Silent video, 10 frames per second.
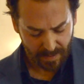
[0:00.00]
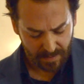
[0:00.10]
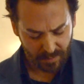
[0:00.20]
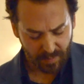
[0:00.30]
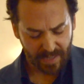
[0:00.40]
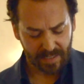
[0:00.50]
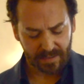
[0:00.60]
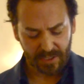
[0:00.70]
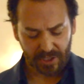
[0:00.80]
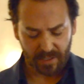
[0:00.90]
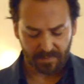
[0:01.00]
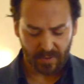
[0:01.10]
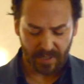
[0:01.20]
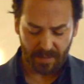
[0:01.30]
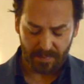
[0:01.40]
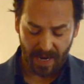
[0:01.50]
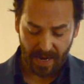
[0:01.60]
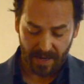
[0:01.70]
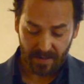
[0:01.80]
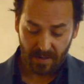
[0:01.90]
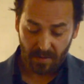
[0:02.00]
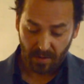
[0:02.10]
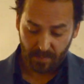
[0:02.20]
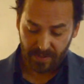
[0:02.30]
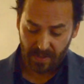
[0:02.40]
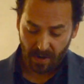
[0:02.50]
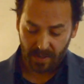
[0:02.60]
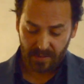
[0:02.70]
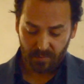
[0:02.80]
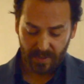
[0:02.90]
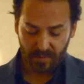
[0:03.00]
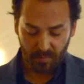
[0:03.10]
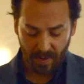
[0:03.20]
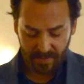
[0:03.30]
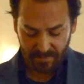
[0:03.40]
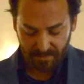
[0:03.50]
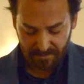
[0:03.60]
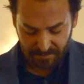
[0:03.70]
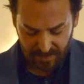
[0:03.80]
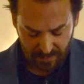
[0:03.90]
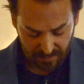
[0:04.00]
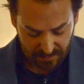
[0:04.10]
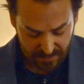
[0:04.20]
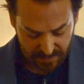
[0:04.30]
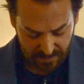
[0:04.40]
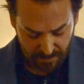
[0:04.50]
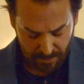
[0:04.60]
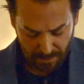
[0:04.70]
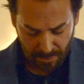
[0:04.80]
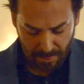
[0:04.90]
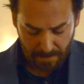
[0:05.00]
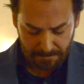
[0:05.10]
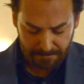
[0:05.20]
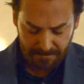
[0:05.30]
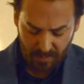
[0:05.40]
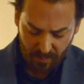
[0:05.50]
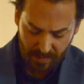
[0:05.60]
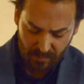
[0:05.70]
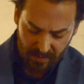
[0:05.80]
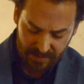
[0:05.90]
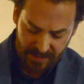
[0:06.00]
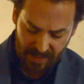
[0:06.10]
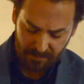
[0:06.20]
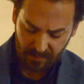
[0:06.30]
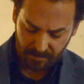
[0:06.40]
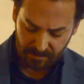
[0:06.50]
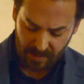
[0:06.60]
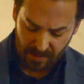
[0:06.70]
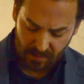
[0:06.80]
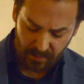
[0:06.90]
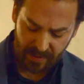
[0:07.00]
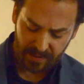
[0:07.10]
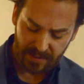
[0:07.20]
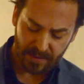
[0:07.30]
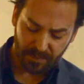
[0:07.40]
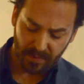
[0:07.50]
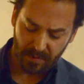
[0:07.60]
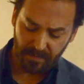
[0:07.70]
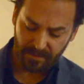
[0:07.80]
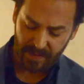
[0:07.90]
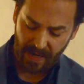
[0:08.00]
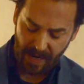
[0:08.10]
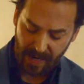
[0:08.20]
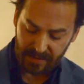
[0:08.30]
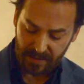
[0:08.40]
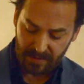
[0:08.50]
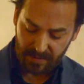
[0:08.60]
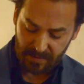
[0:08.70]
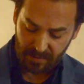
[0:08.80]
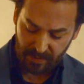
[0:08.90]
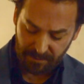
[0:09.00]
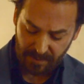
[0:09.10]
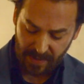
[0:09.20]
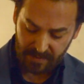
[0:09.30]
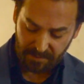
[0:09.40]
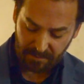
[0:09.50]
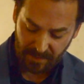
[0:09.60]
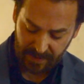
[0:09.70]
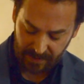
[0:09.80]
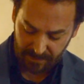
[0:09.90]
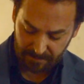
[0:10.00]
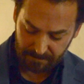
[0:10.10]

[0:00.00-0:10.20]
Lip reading: The recognition of good and bad are beyond what one feels. Or one more example. We can disapprove of an act that we find funny.